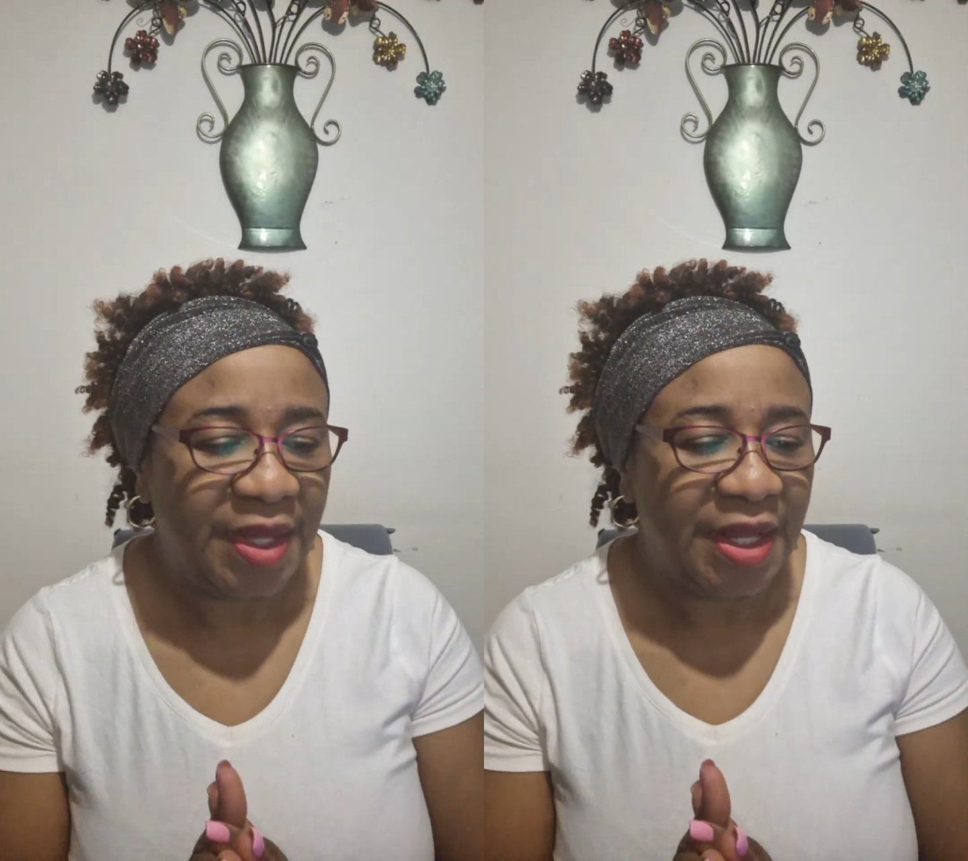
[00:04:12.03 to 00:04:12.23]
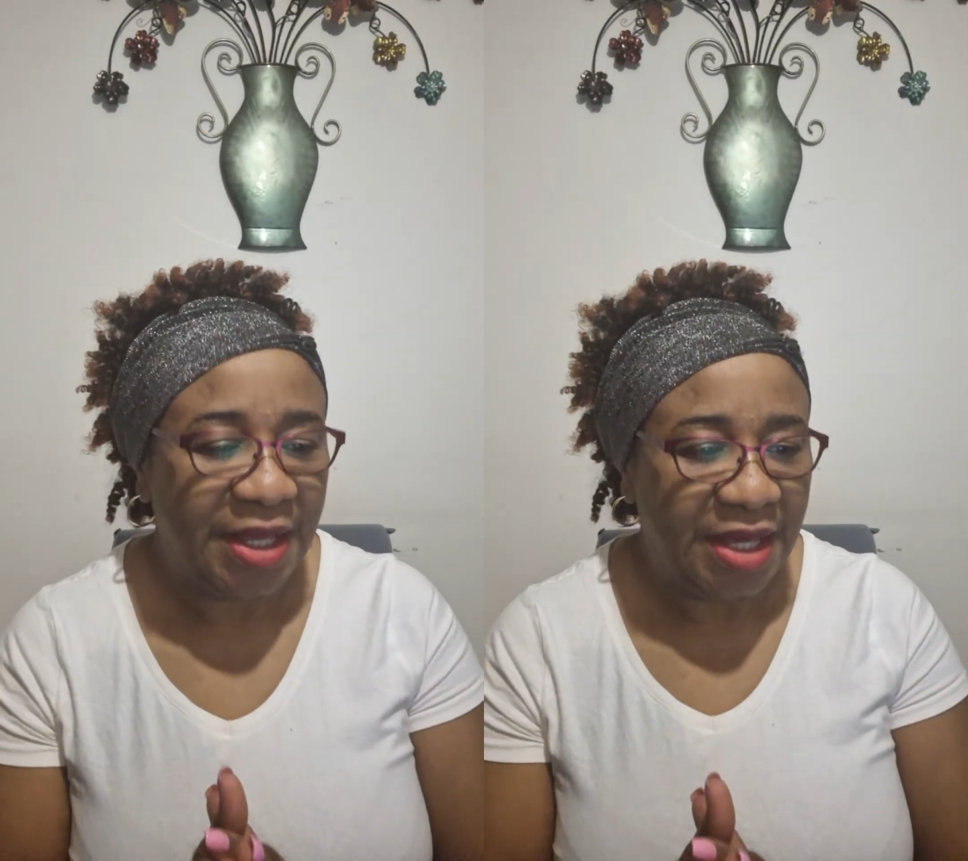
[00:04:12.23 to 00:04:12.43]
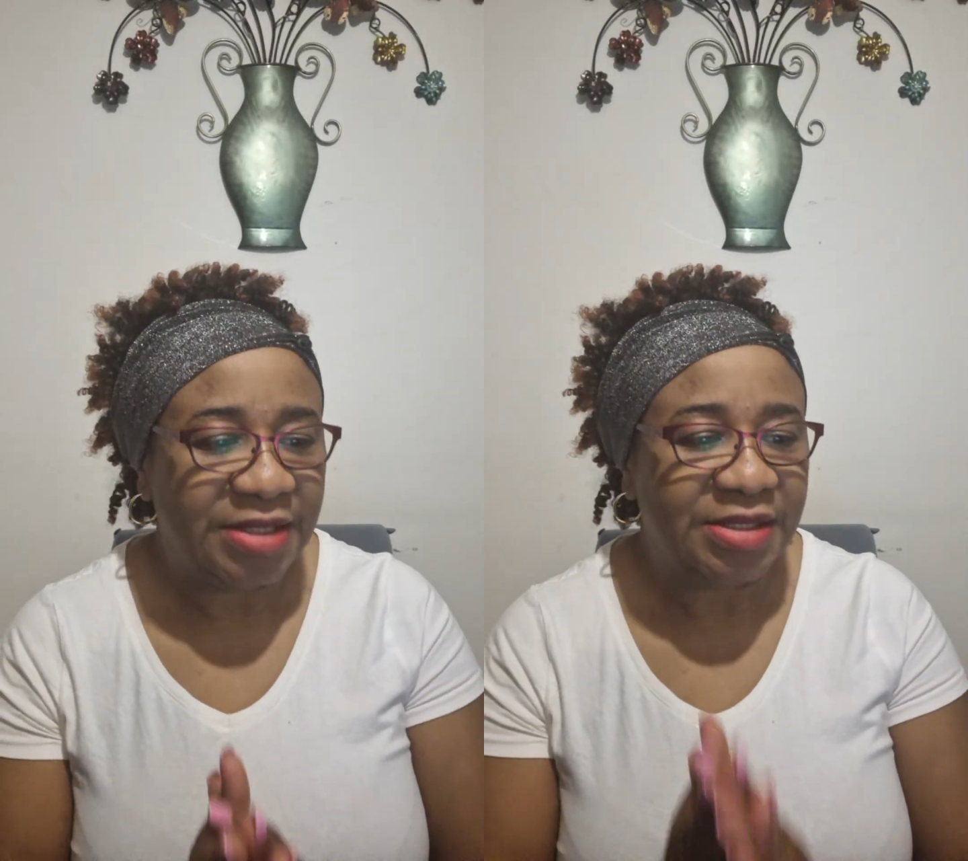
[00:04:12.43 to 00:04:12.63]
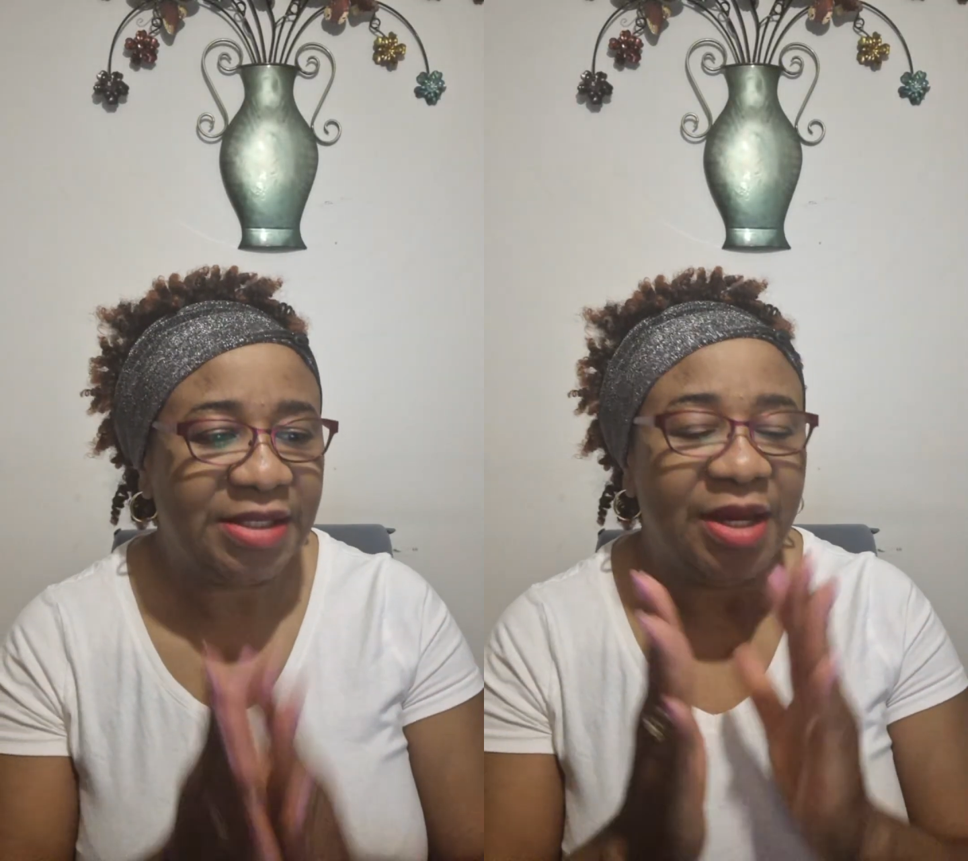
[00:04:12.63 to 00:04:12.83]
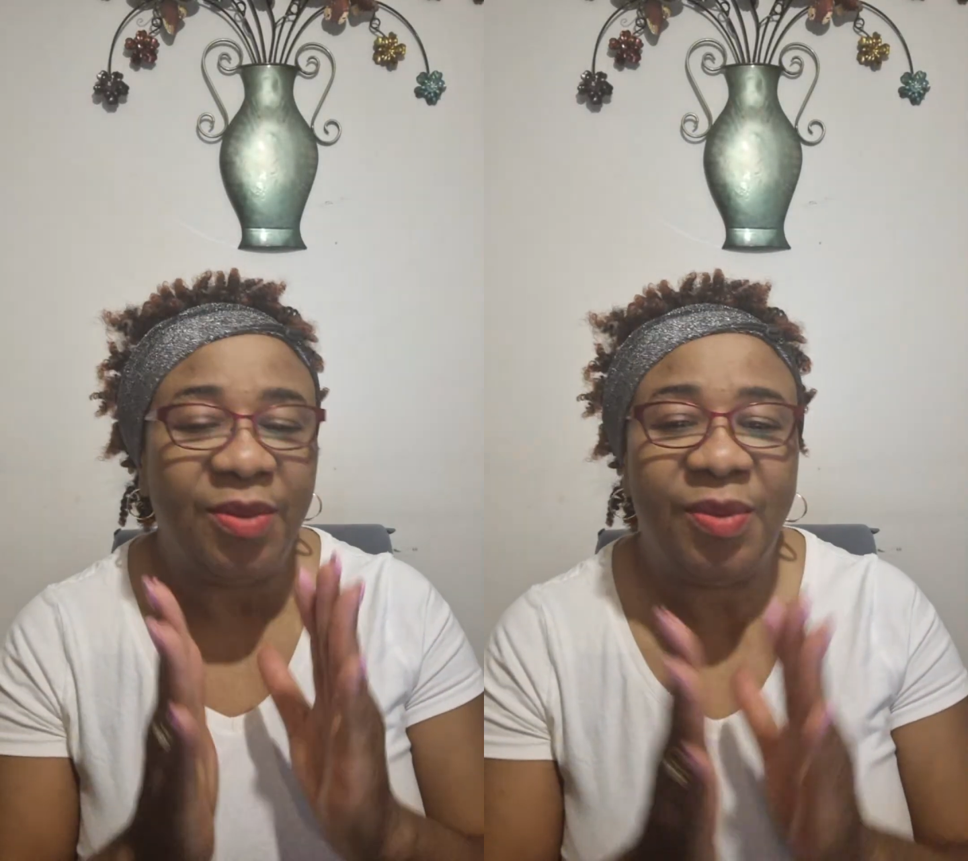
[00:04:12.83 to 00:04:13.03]
Yes,
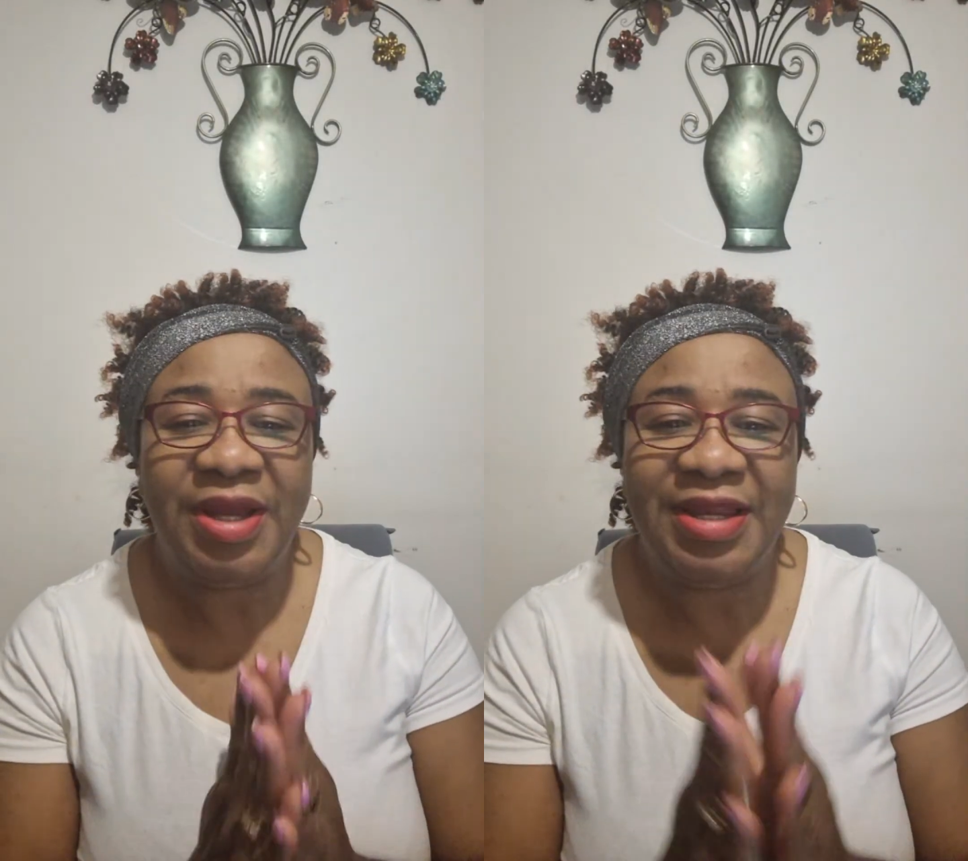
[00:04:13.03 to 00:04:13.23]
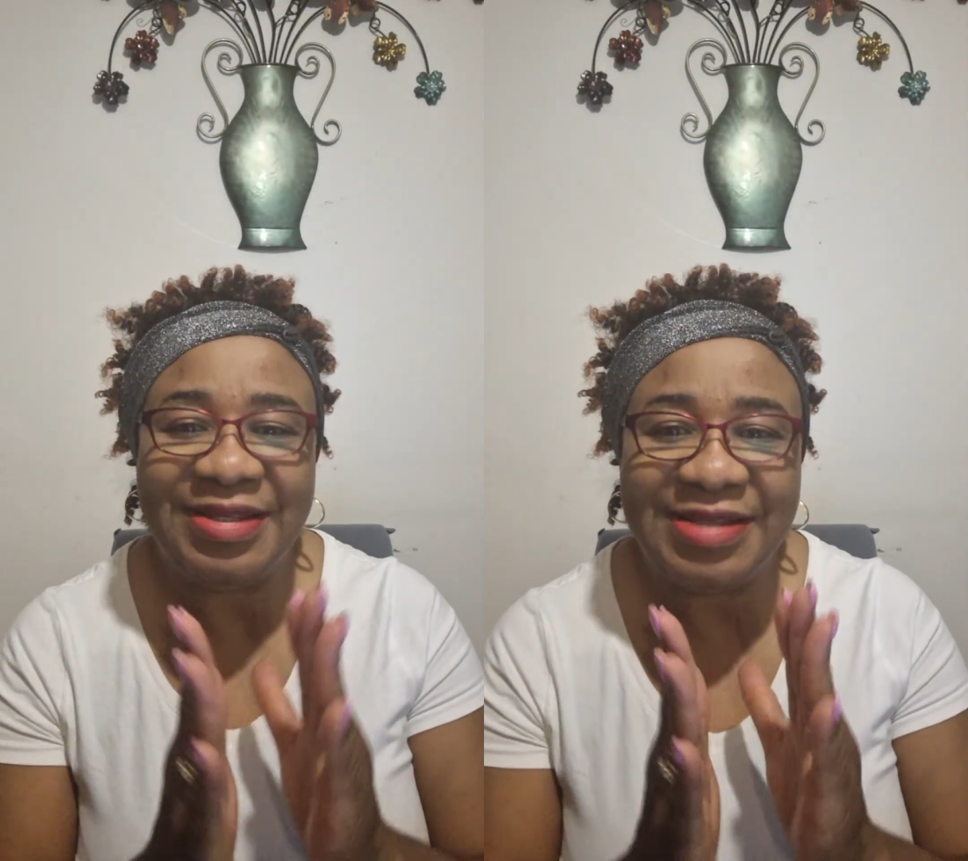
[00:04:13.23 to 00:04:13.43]
when it